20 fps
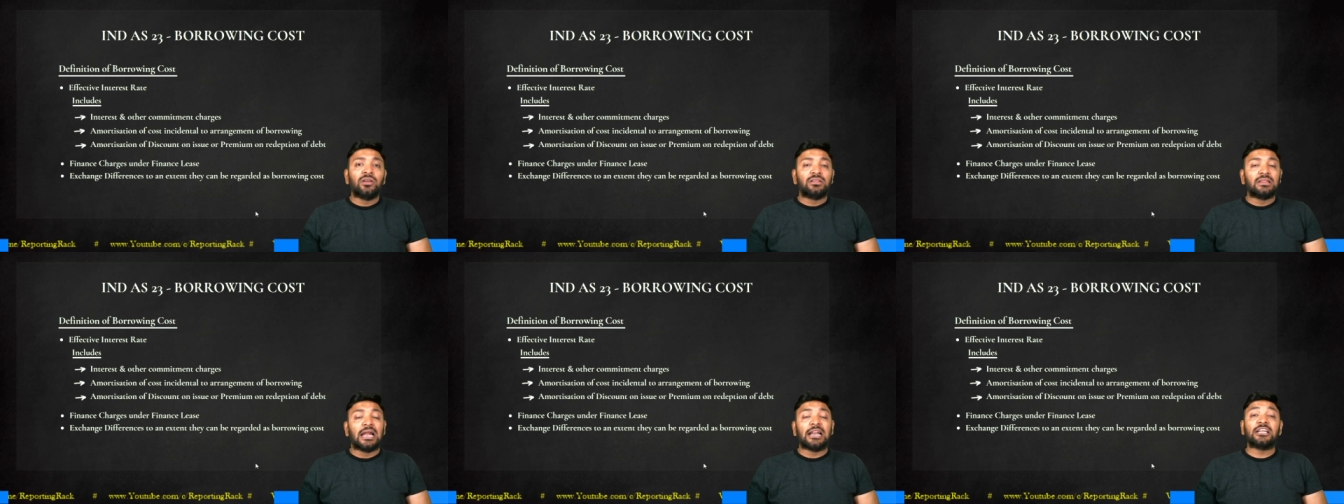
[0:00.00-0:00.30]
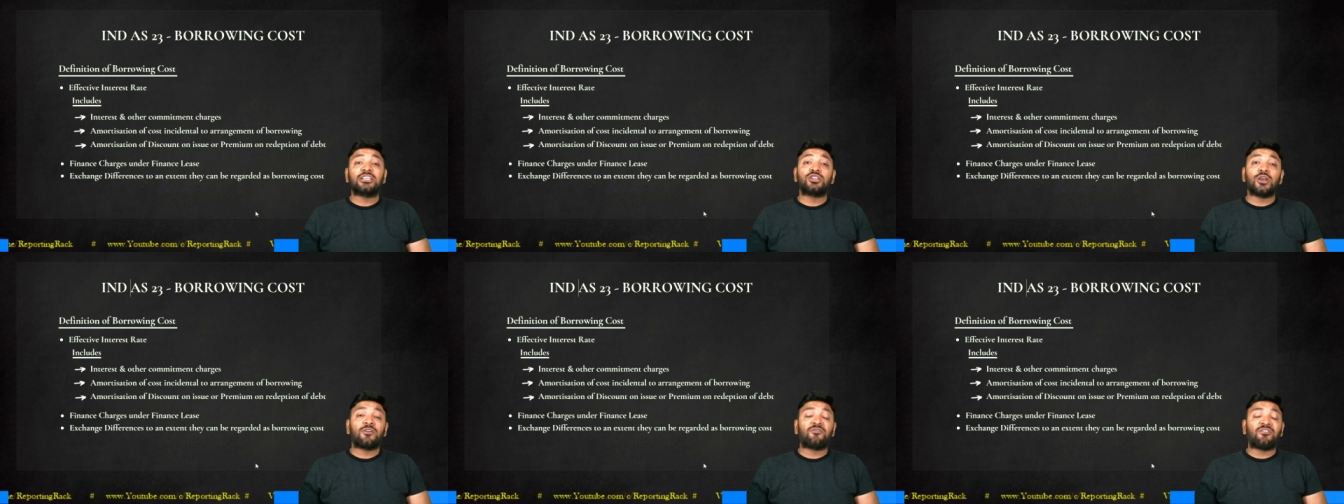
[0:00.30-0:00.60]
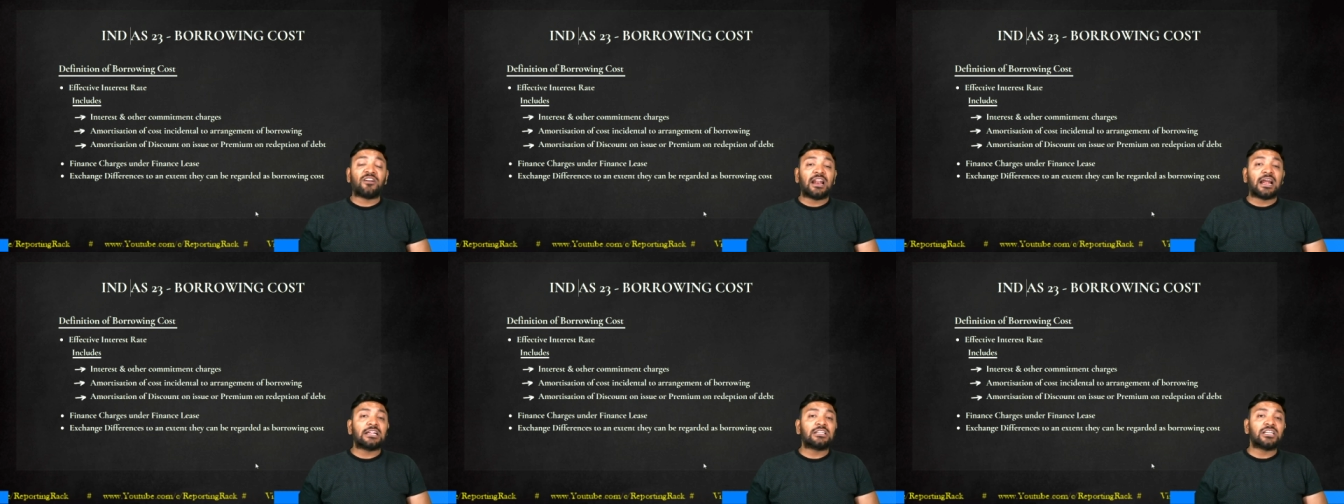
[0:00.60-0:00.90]
That is your
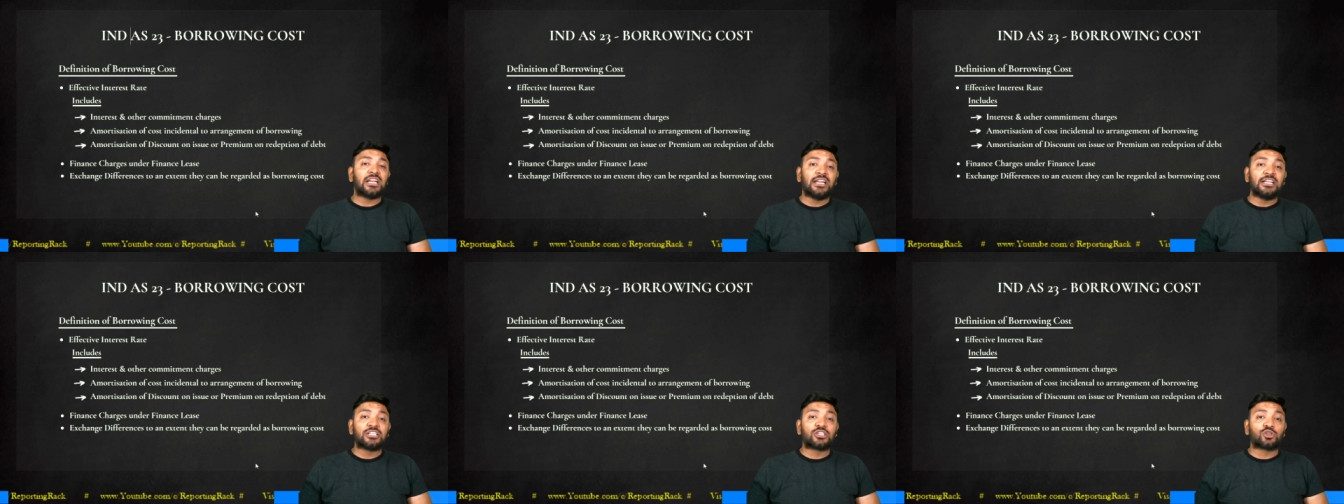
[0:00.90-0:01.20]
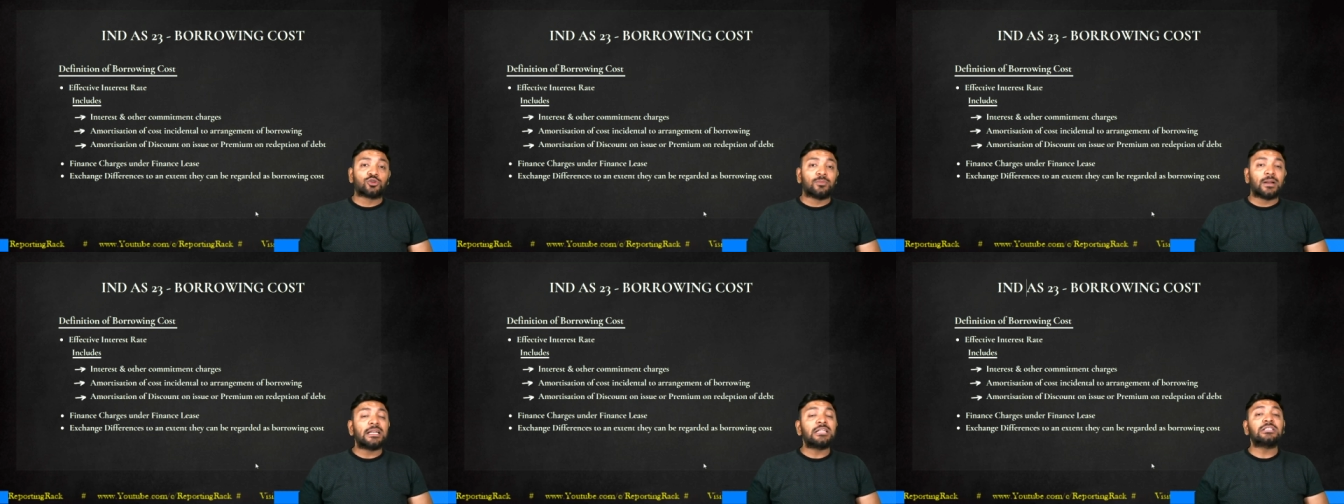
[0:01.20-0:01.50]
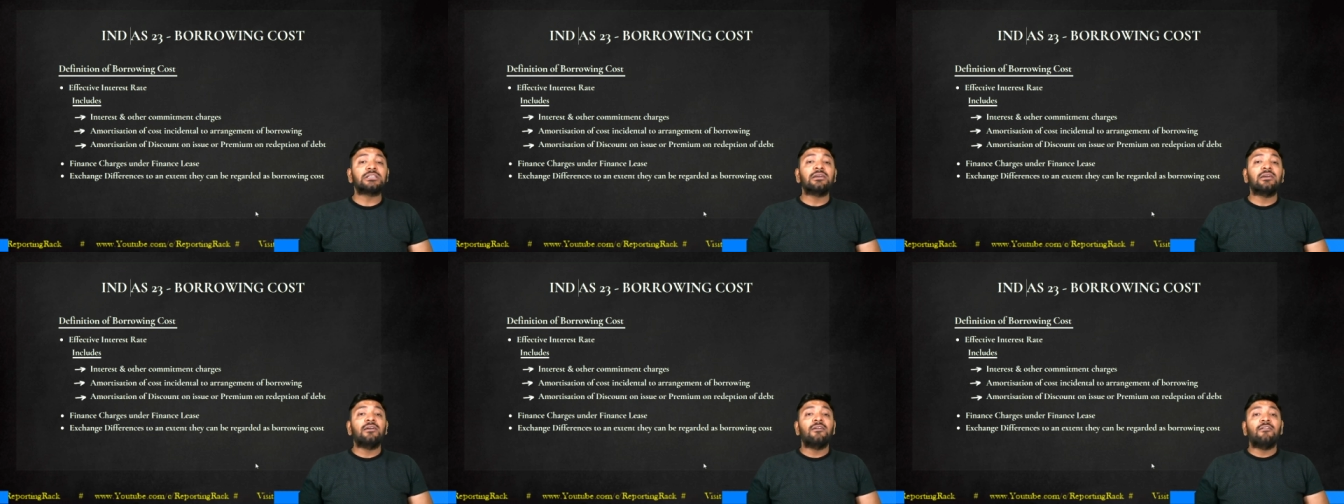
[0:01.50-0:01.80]
financial
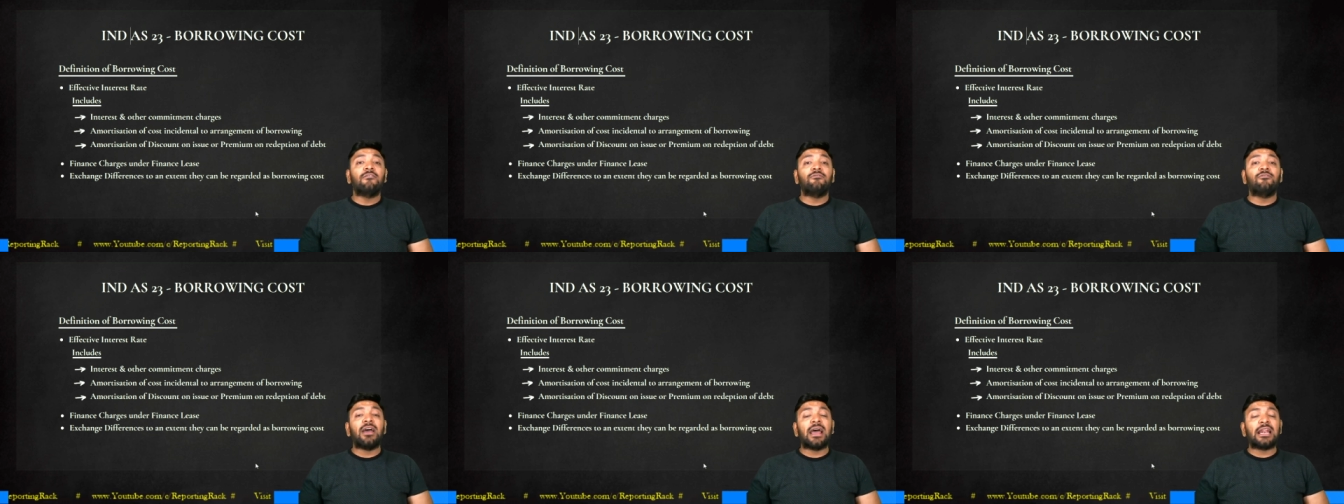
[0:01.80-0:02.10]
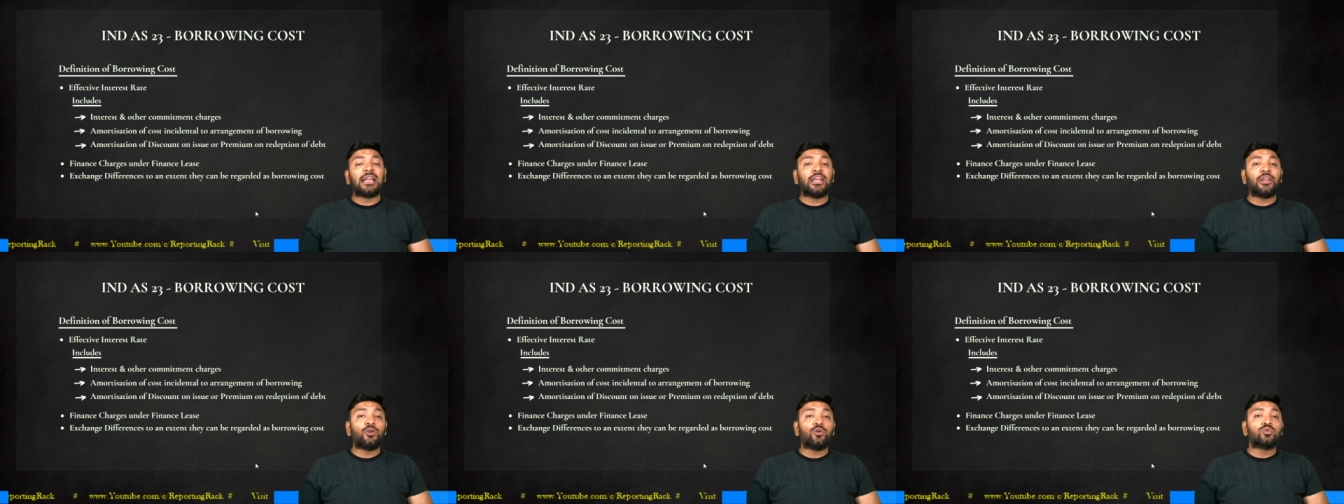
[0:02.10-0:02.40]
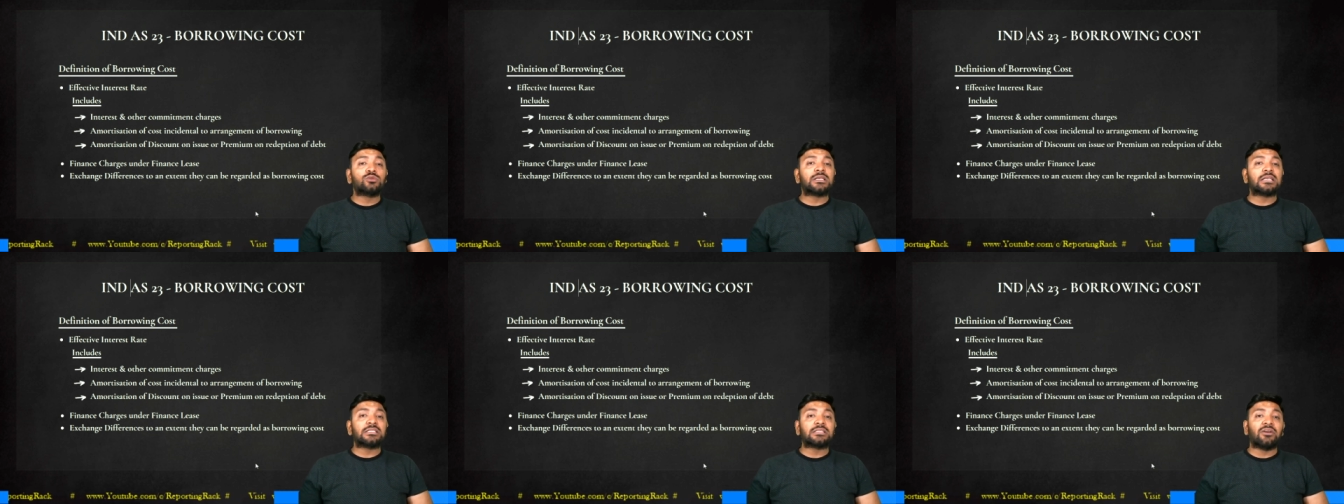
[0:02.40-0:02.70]
instruments, where he
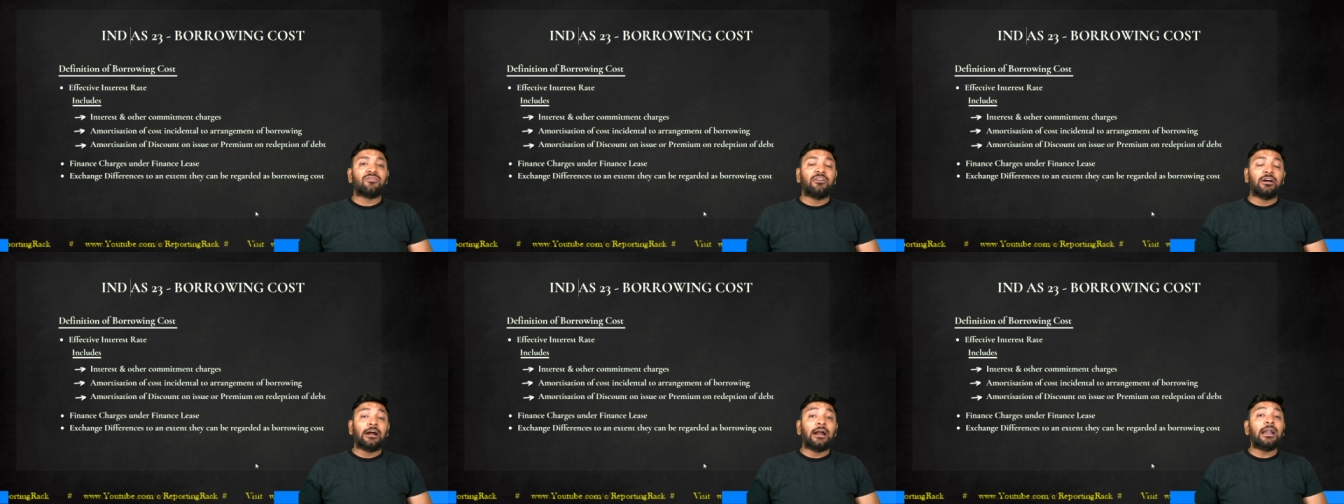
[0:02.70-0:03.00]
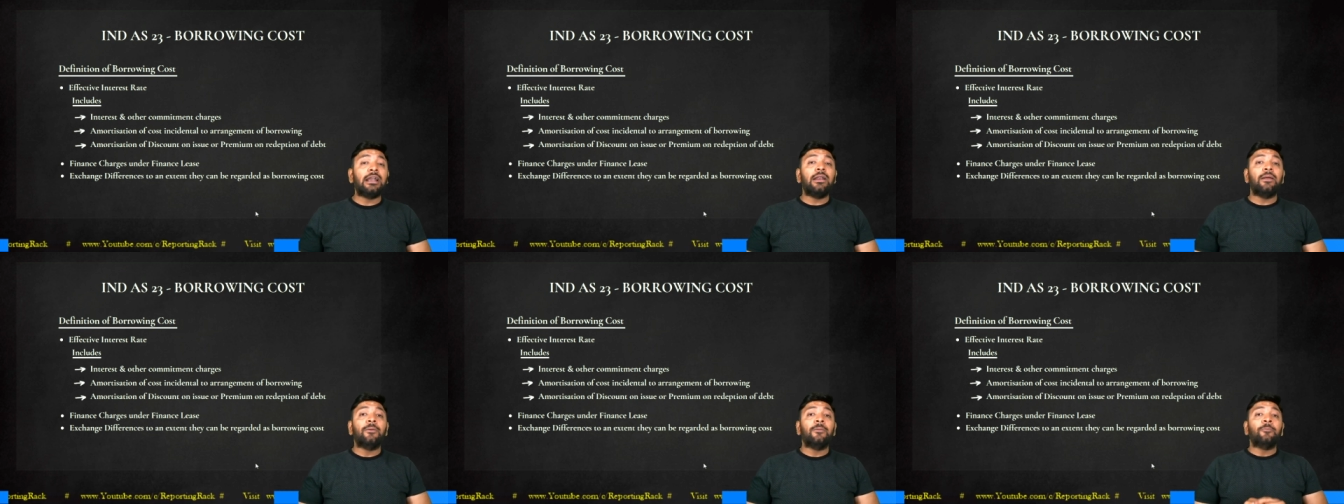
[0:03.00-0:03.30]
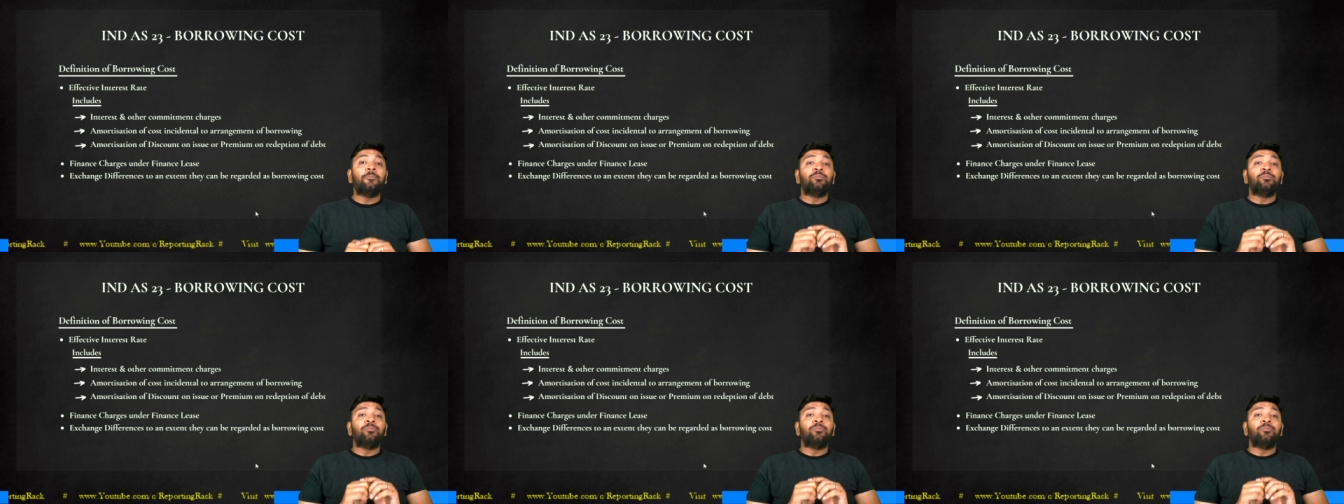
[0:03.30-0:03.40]
uses the word